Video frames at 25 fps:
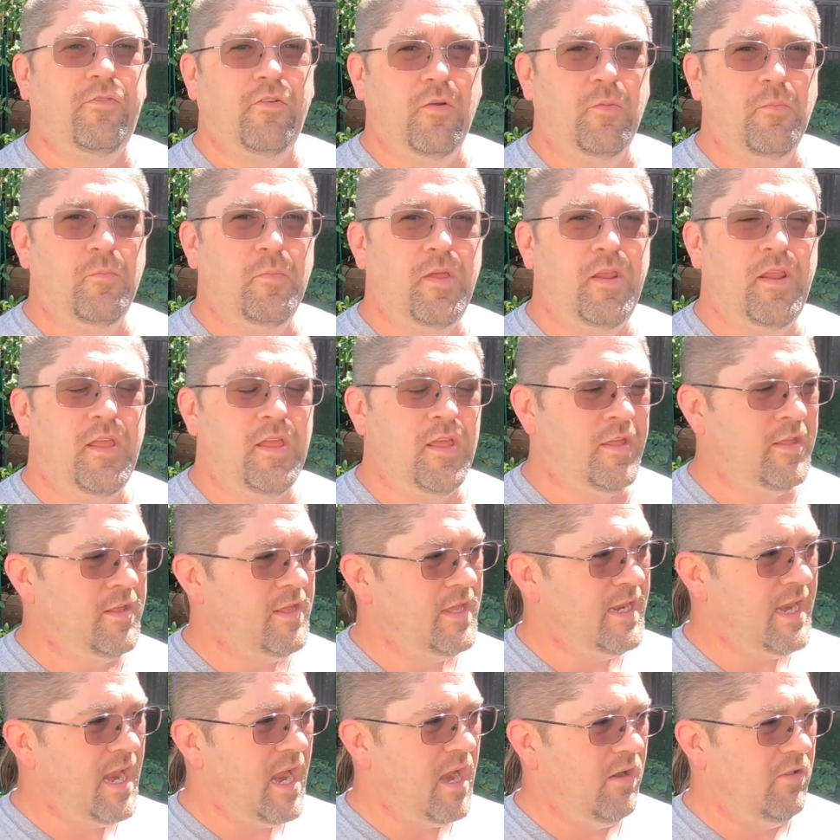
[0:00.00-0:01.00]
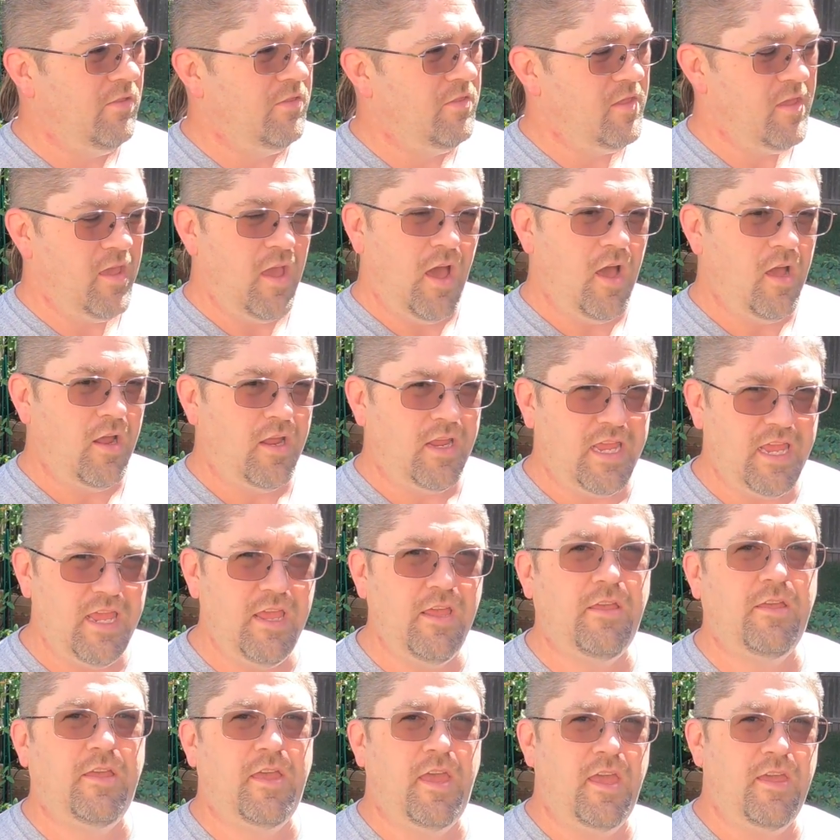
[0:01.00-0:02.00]
for a minute and get out of the uh,
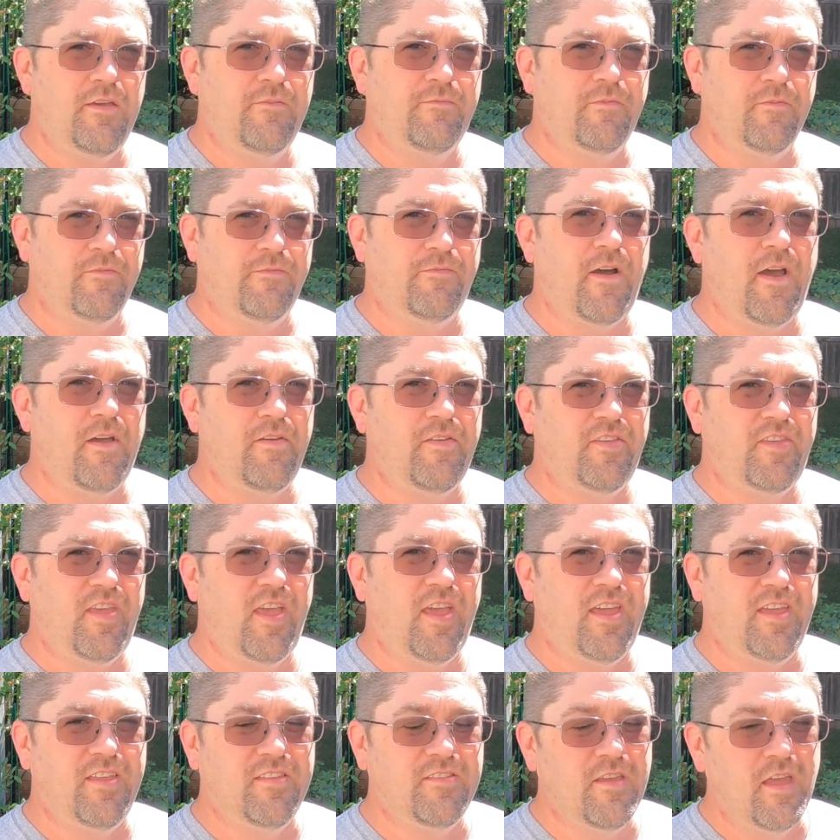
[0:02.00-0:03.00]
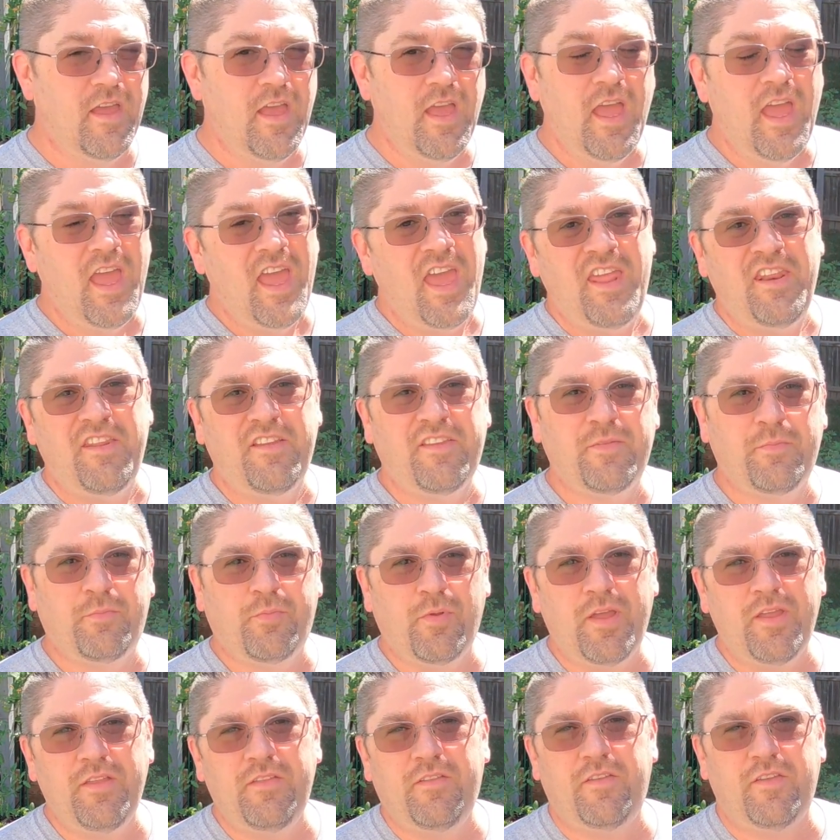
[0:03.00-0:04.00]
geek cave for five seconds and
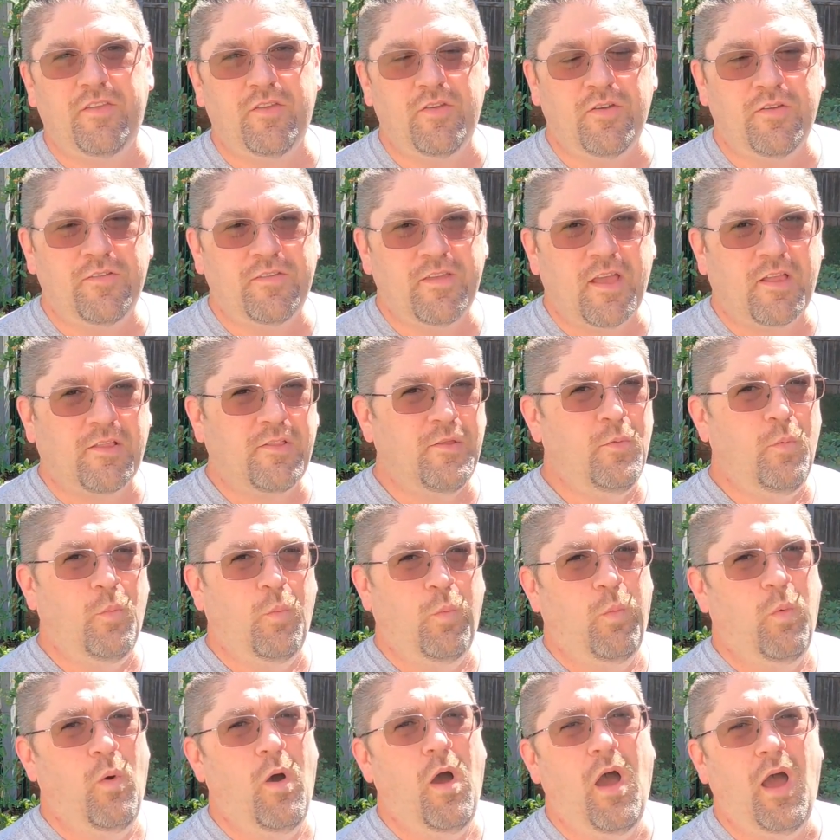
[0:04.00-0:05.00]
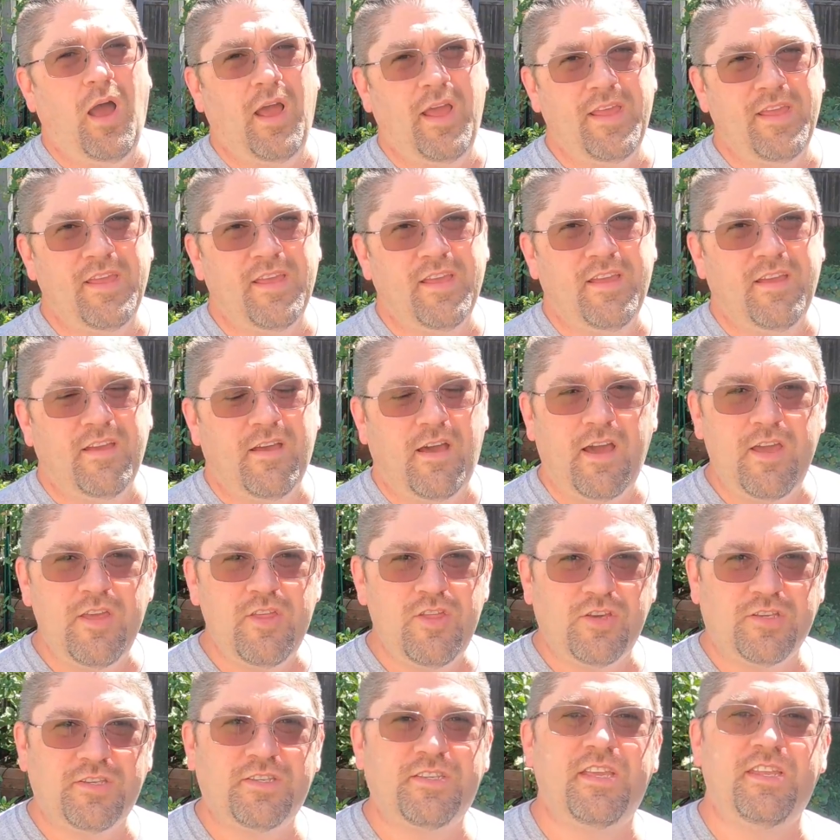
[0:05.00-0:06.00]
explain to you exactly why I
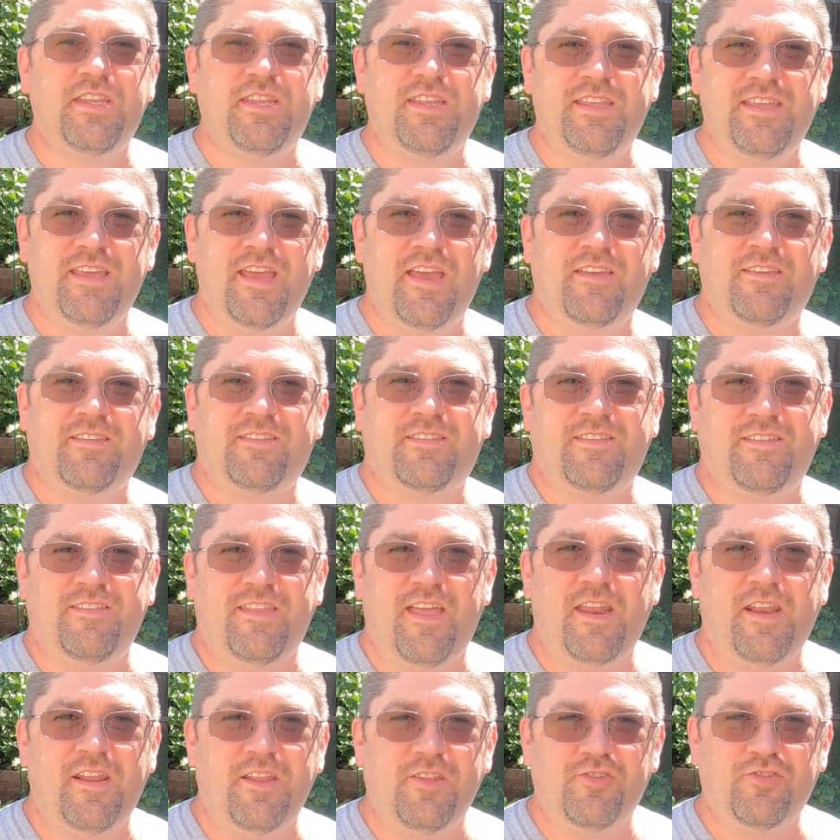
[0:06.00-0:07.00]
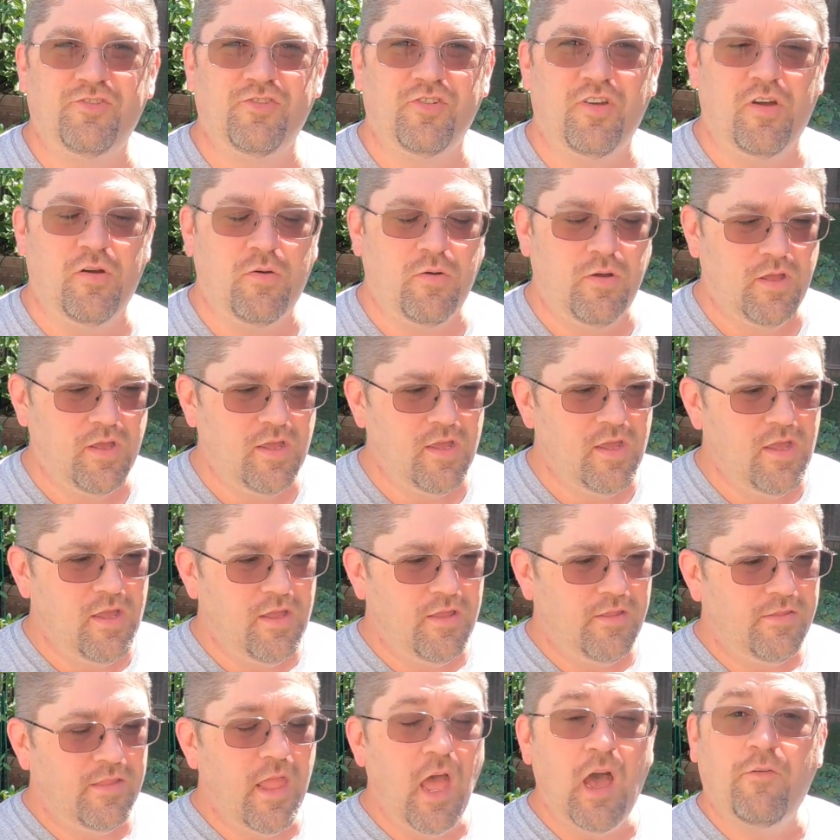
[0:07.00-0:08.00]
just said yes to that intro.
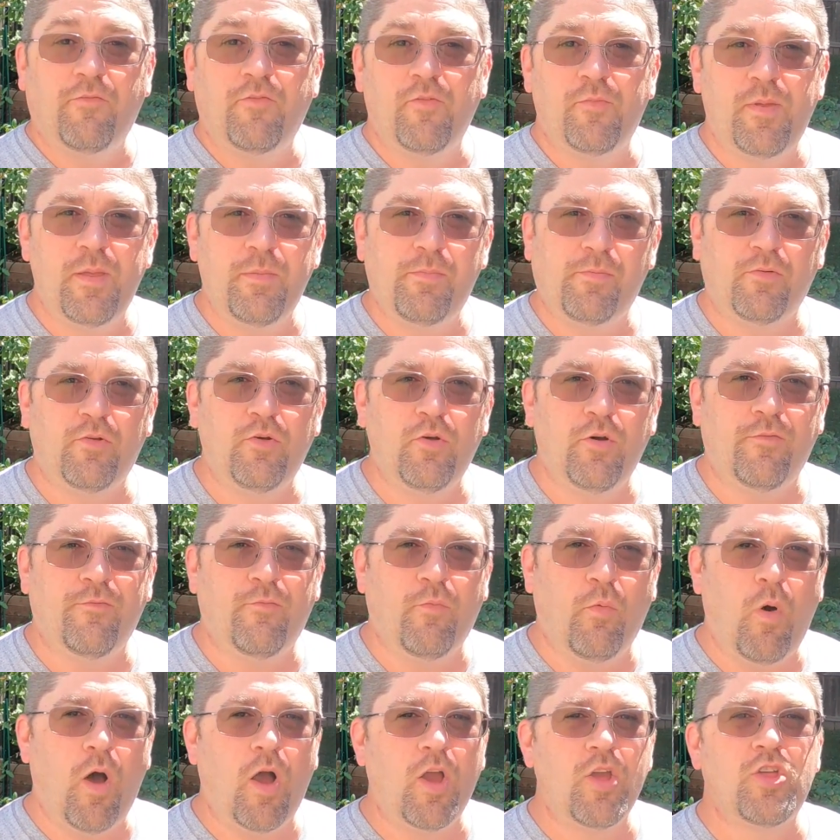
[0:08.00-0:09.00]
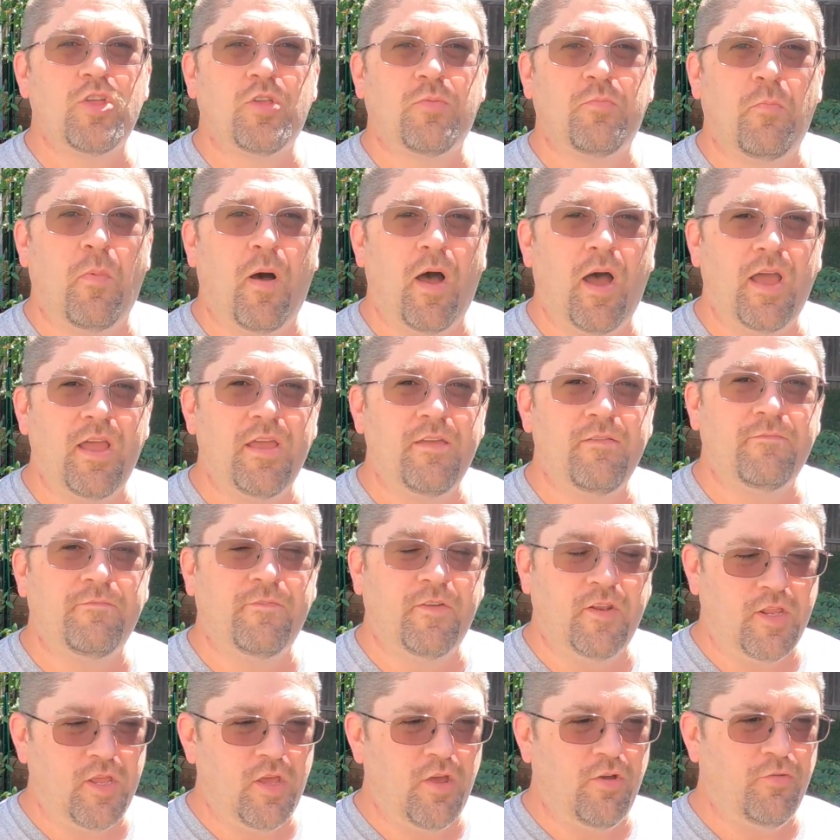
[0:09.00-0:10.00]
Now, for people who have watched my
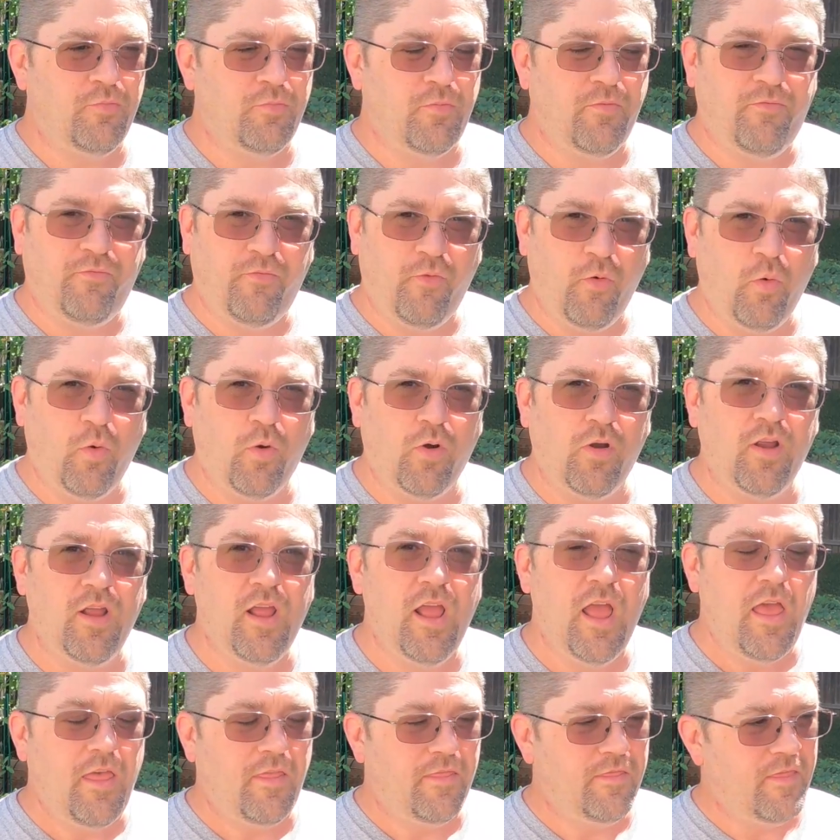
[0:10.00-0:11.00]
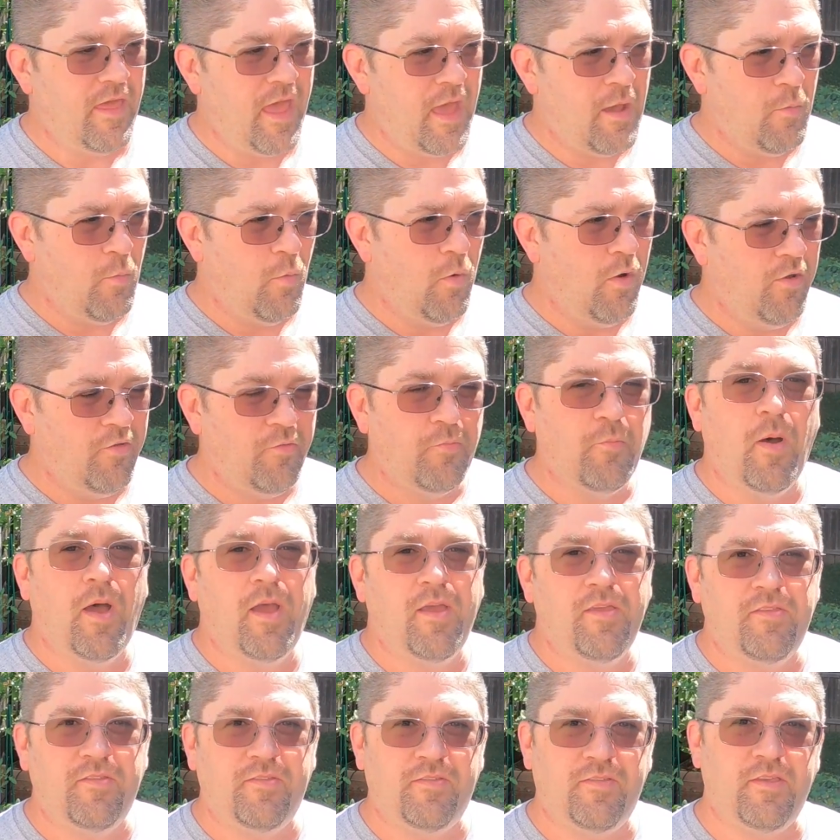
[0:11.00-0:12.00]
videos before, that was
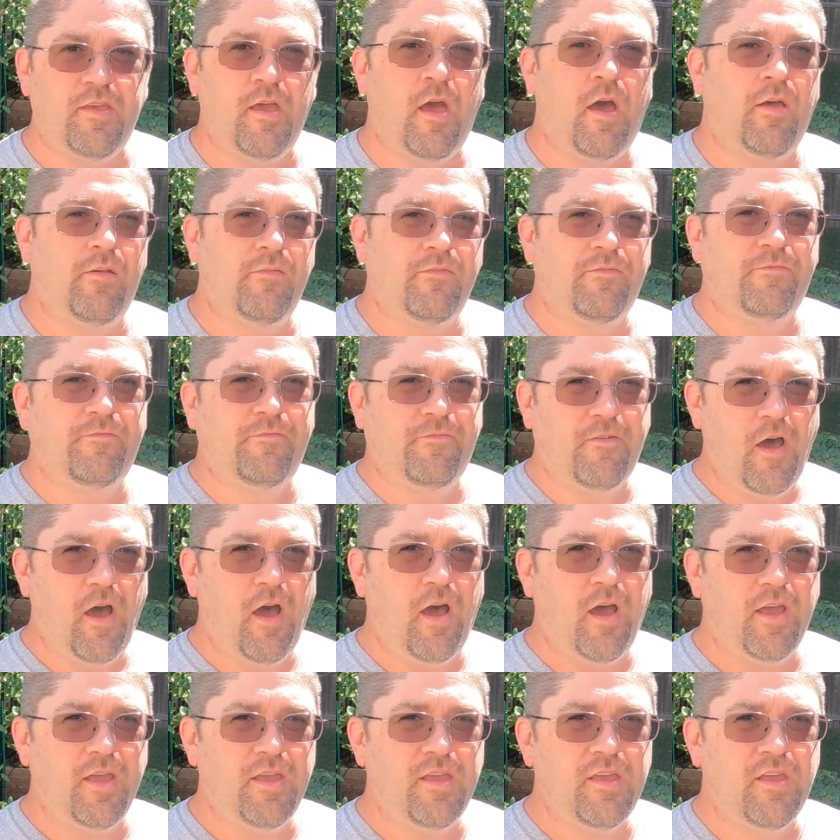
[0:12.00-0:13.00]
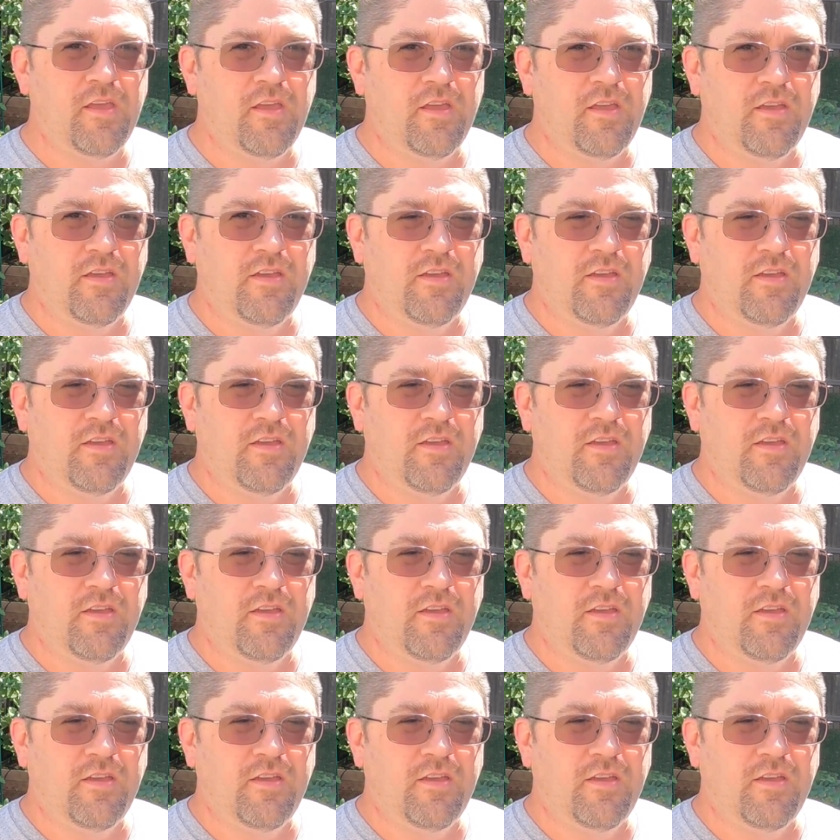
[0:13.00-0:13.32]
my Xeon Phi